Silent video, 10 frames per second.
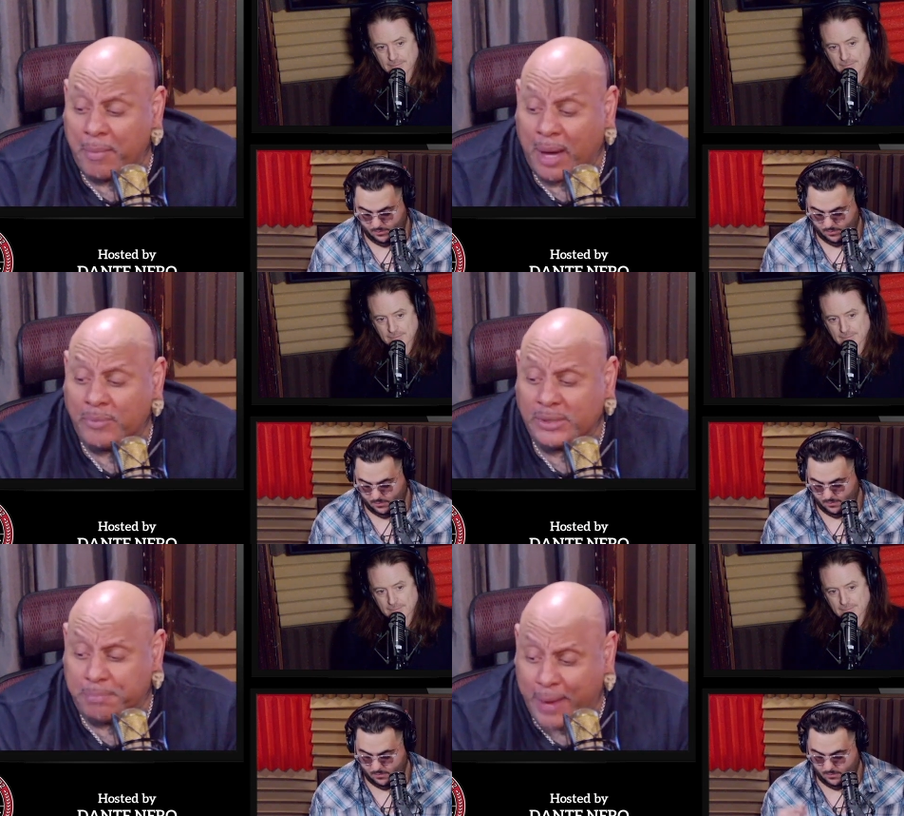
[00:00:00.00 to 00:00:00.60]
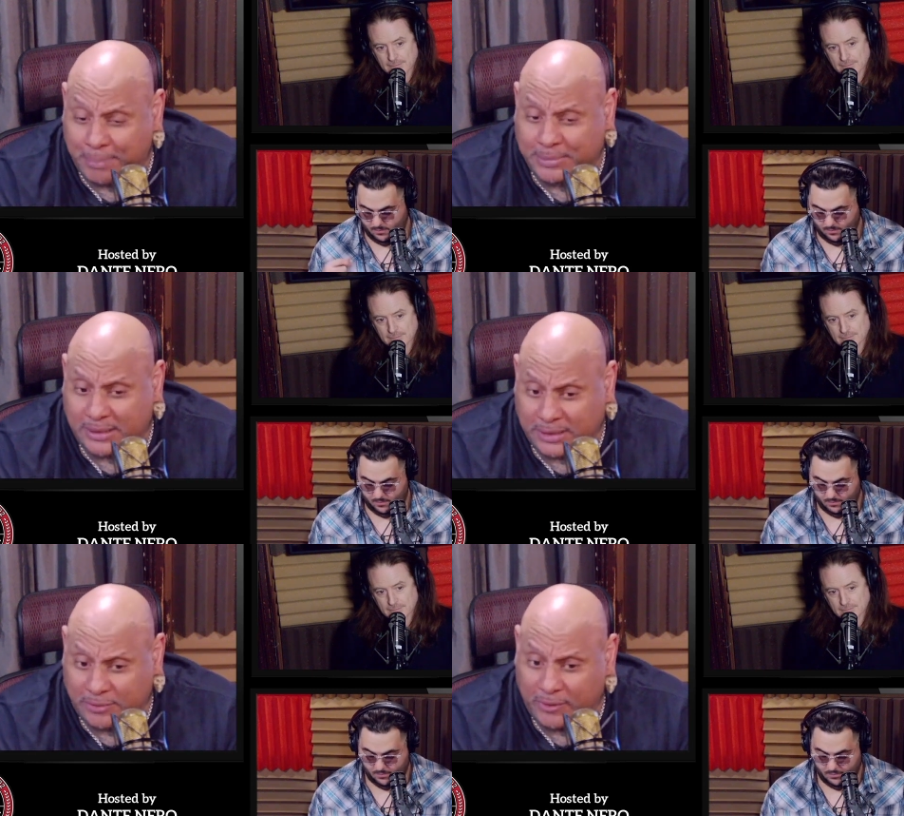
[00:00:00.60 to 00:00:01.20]
Speaker 1: mom was
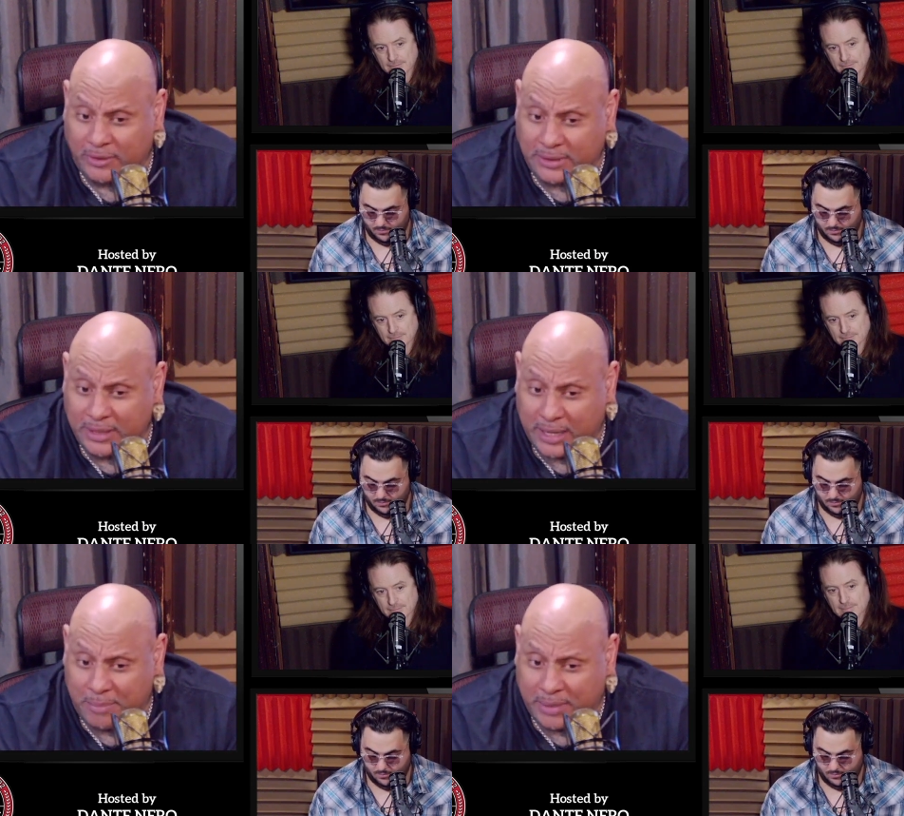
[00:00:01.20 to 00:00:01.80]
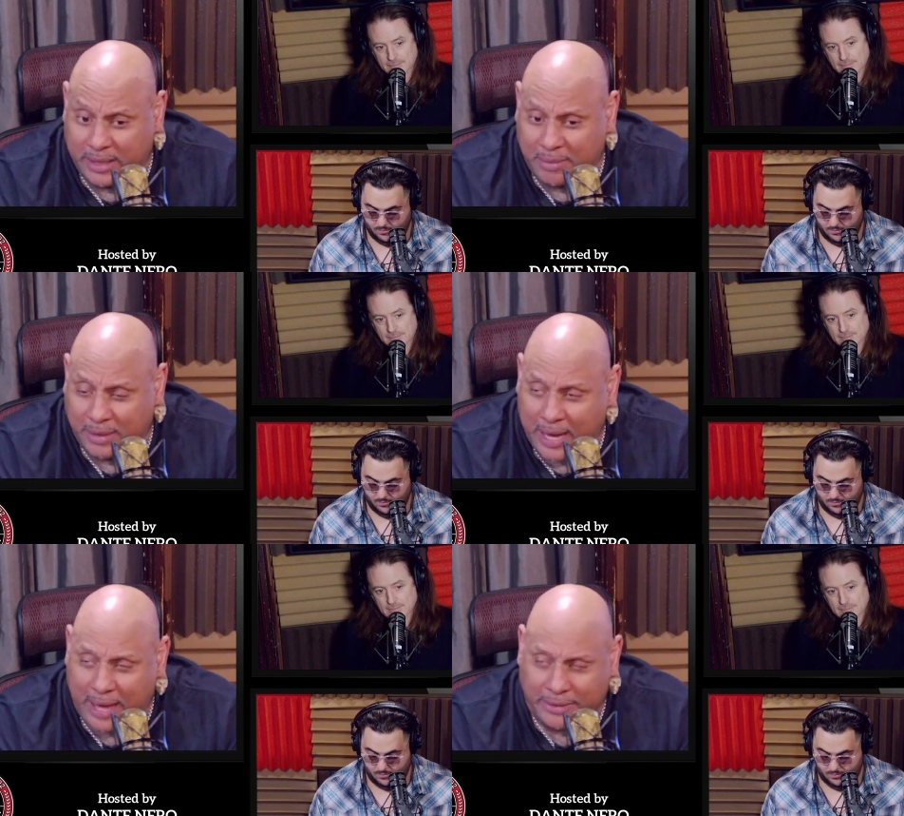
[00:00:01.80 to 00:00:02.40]
Baptist at first and then I became a
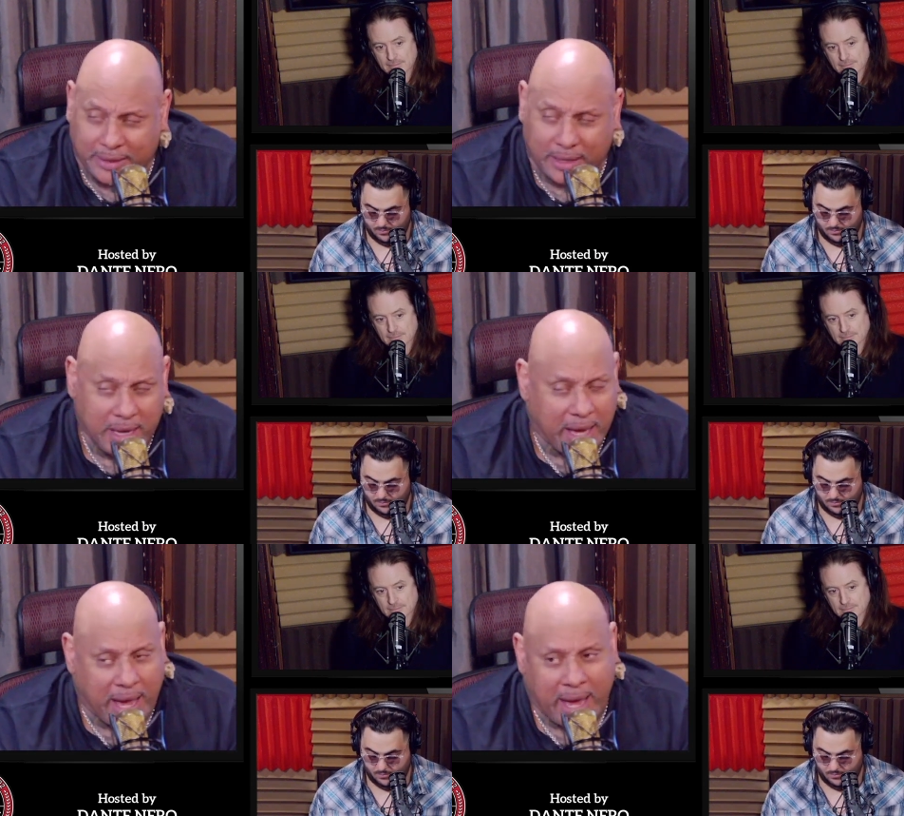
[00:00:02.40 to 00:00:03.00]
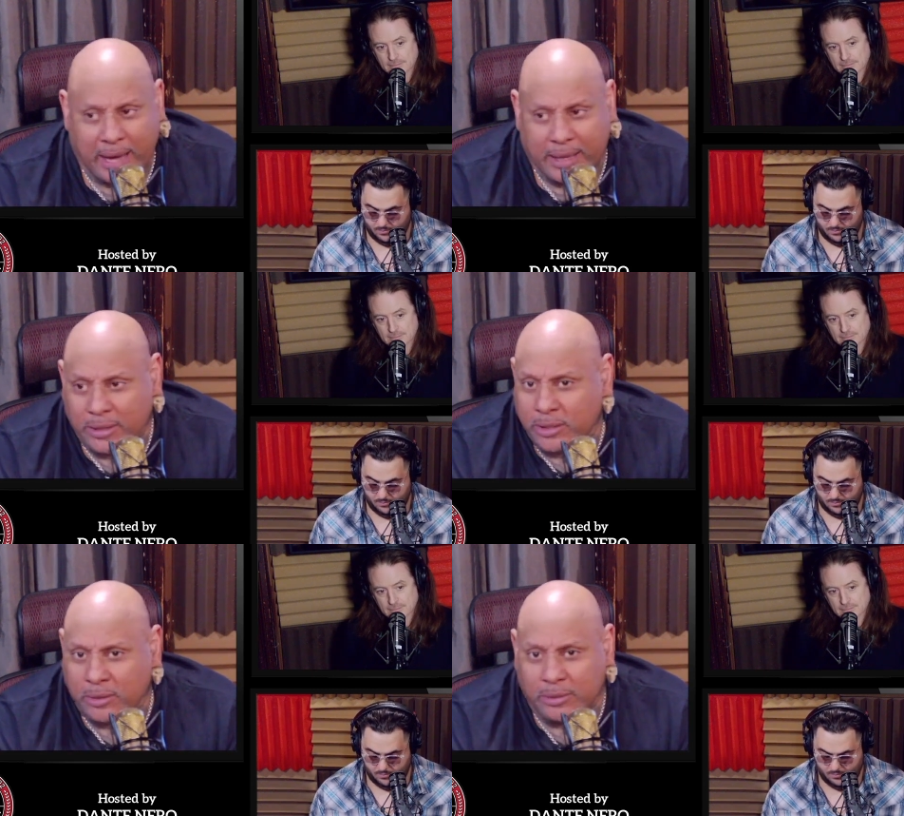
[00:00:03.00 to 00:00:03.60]
Catholic, and
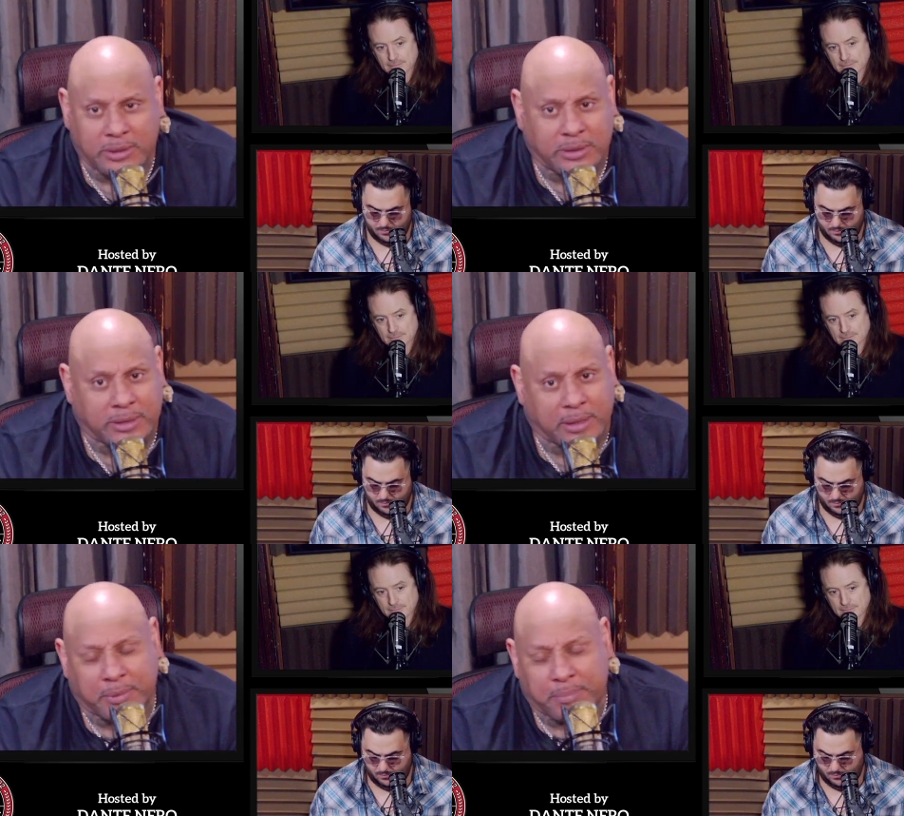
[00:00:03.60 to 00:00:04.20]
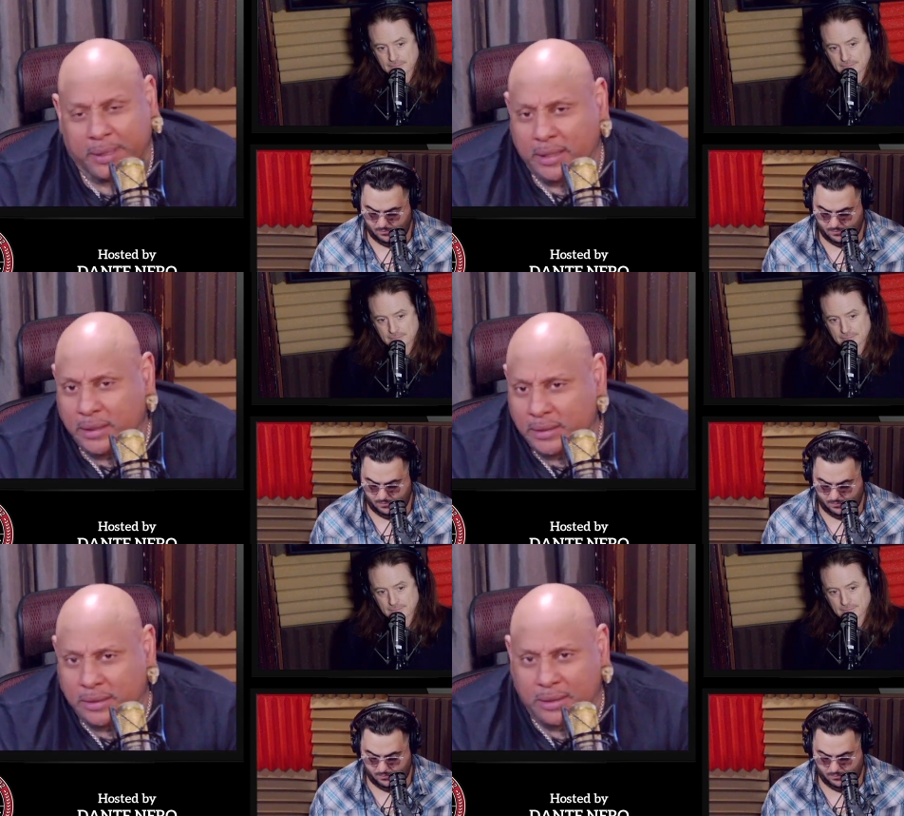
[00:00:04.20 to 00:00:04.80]
you there would
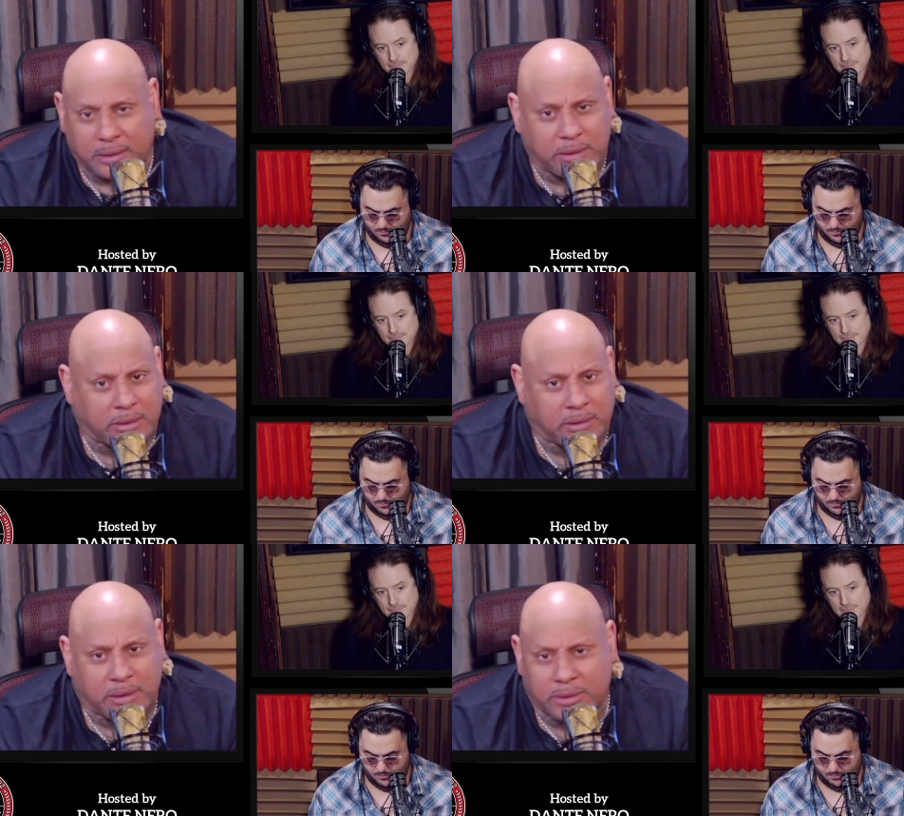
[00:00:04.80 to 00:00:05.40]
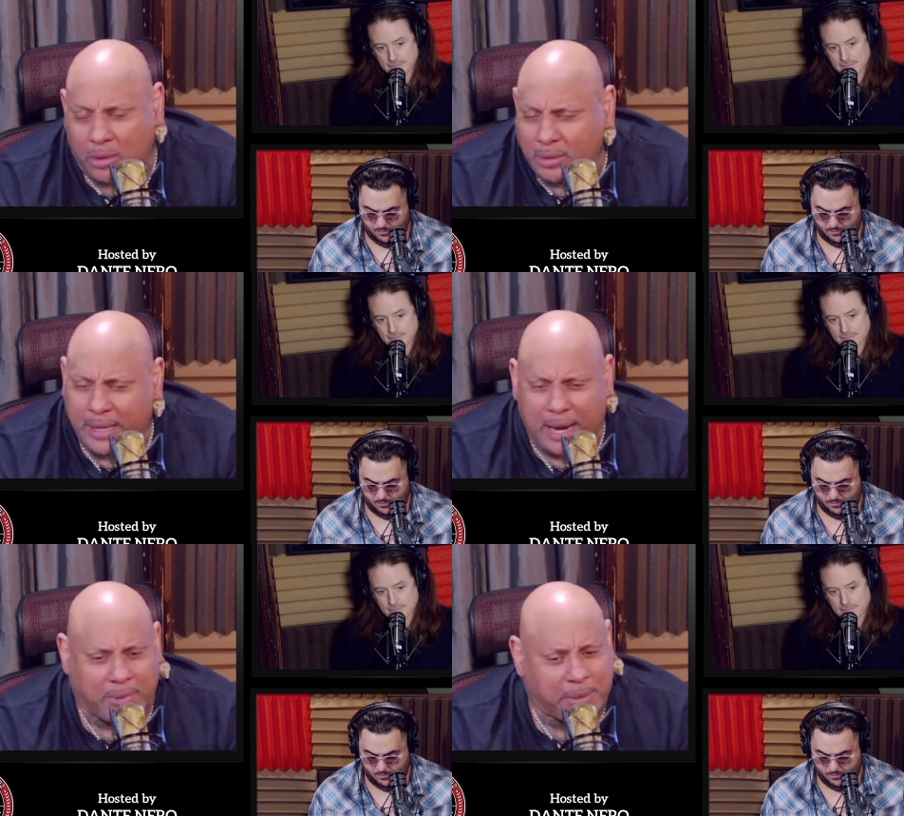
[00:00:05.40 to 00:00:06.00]
be don't
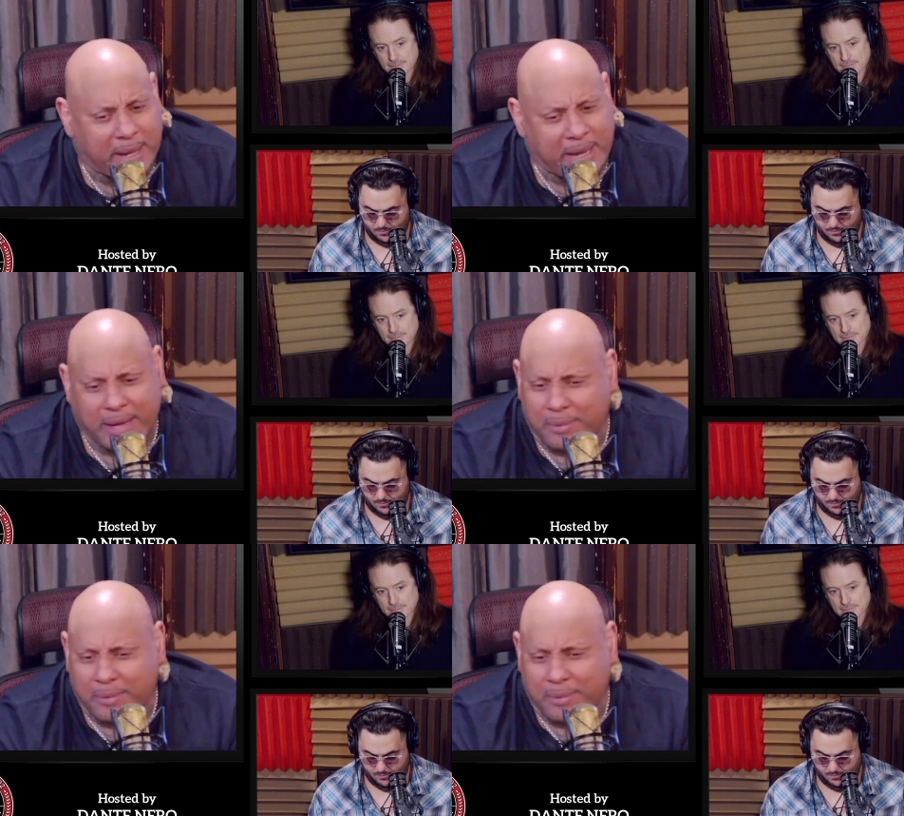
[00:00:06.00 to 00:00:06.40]
lay down with a man.